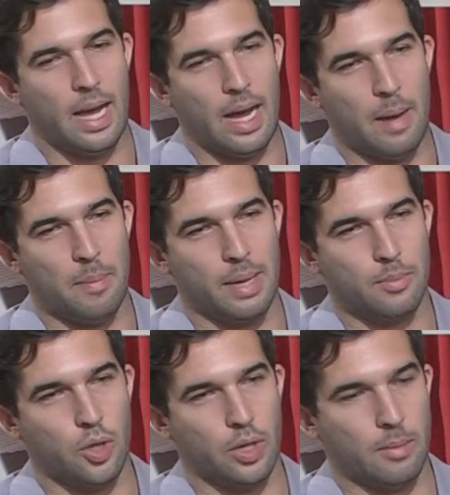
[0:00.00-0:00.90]
But I'm
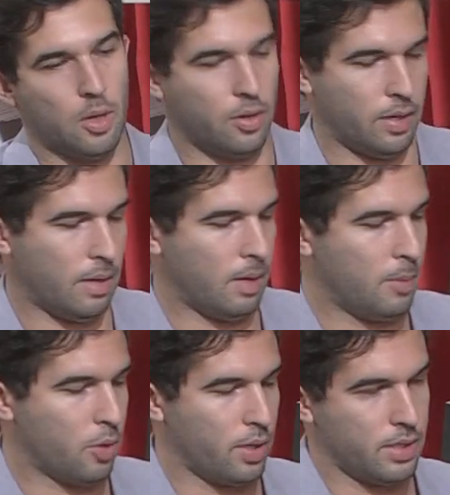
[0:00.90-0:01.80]
talking about
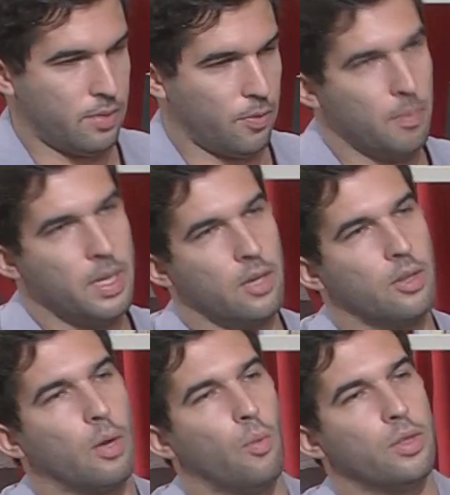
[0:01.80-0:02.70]
immigrants from
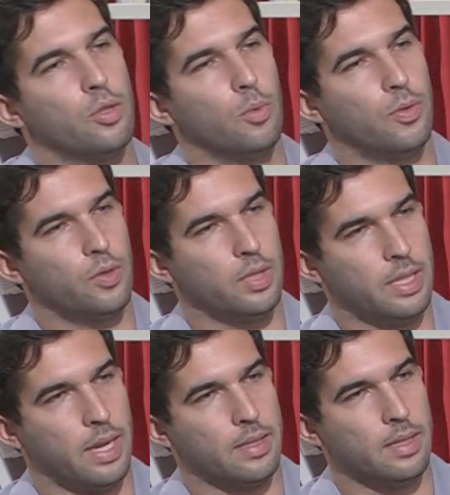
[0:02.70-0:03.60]
here that want to move to the
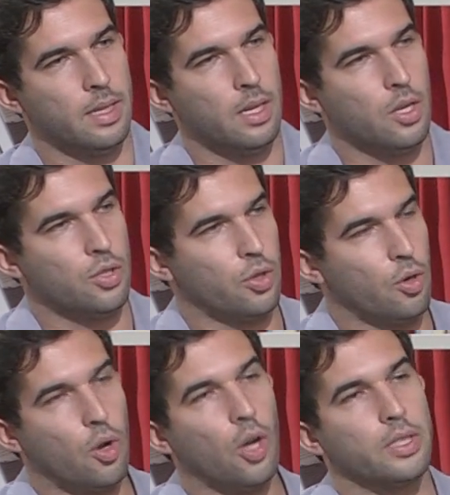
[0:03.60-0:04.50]
States. So
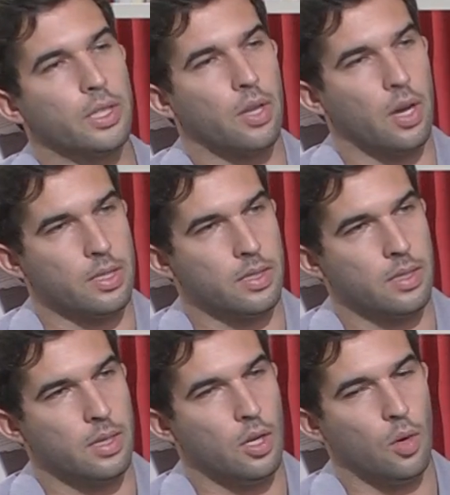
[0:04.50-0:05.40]
they'll contact us,
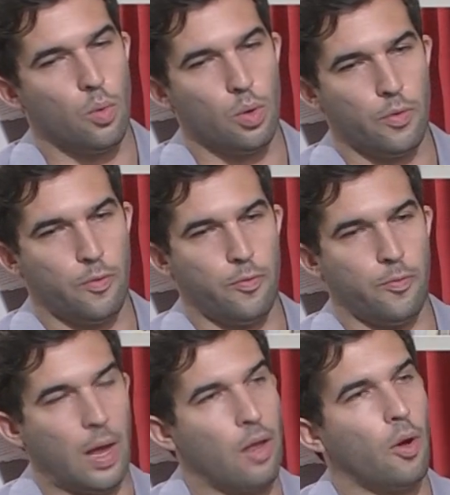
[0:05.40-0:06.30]
we'll
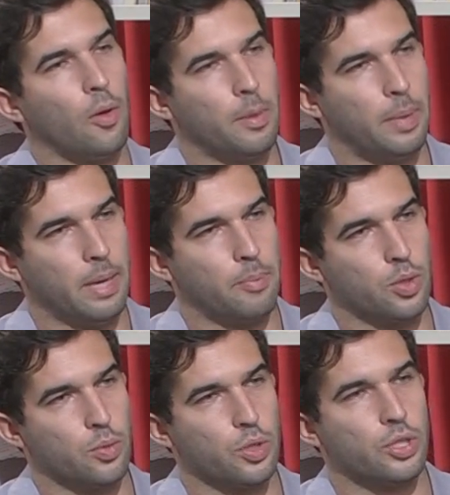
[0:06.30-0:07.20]
file all the
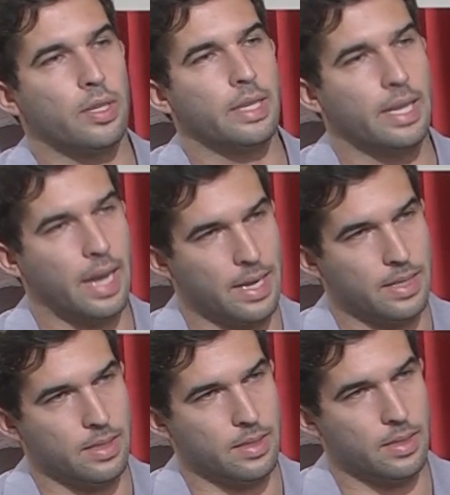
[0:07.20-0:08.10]
papers, we'll study the
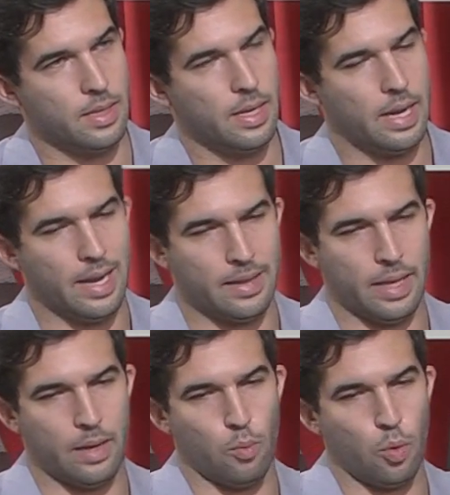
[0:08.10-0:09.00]
cases, and
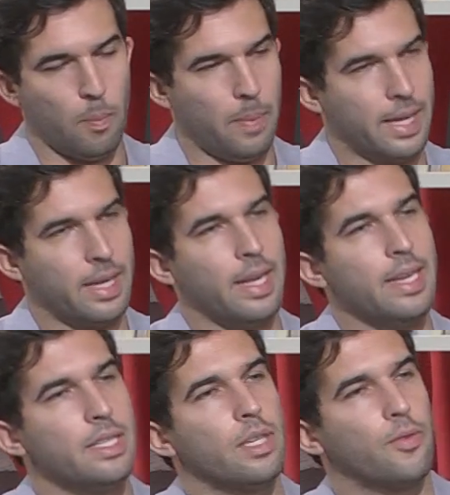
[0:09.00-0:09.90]
then we'll make it
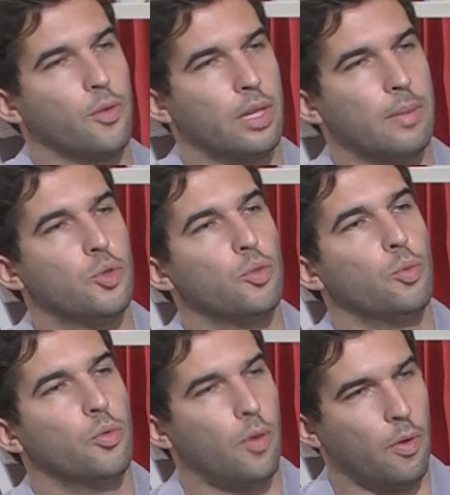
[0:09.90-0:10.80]
easier for them to
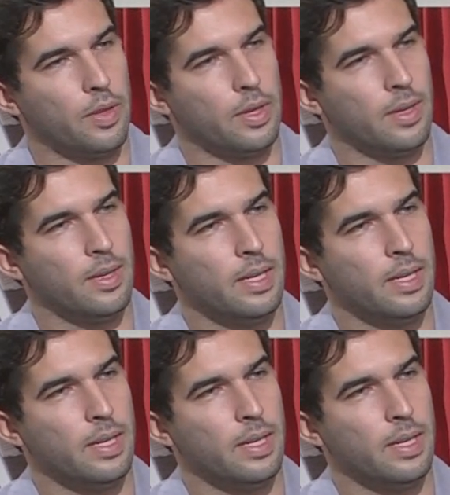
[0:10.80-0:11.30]
move over there.